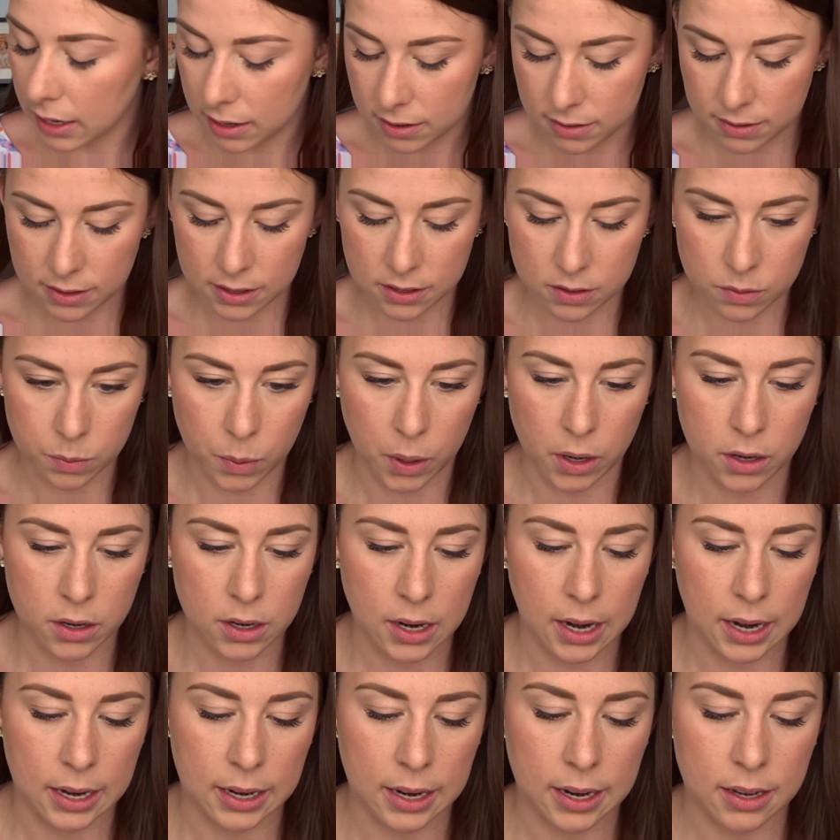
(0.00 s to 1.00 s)
is this one,
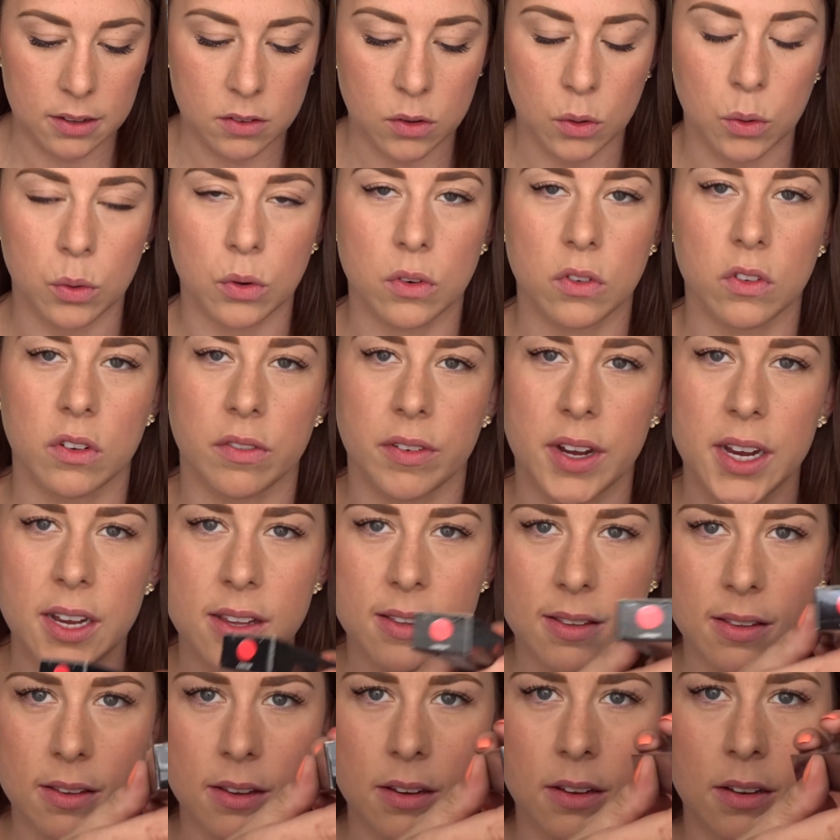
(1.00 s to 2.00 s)
and it is called
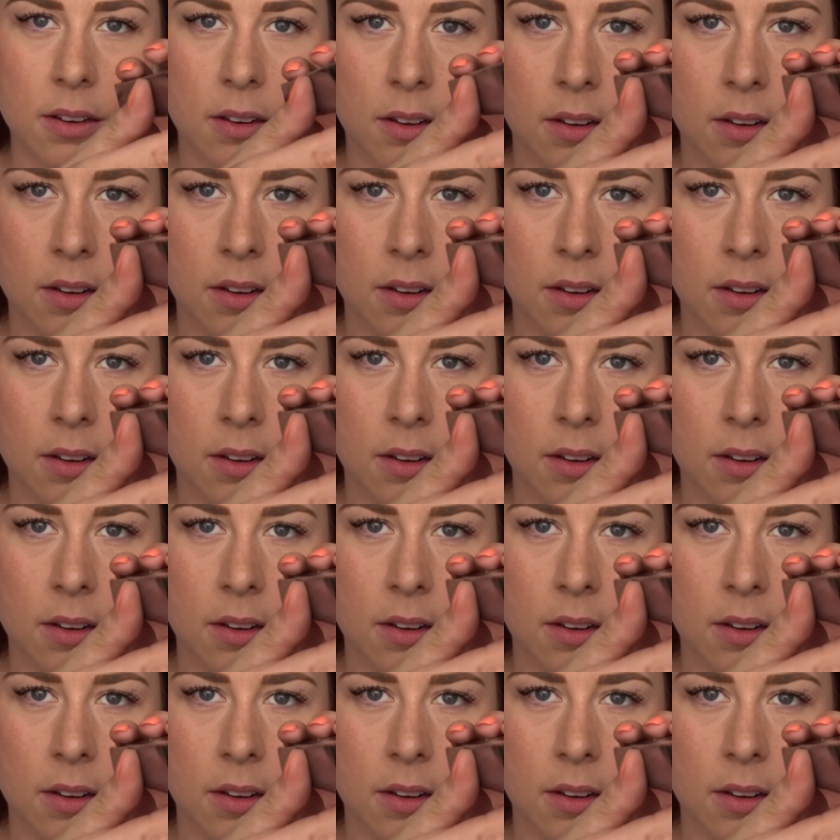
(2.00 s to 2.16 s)
Cerise.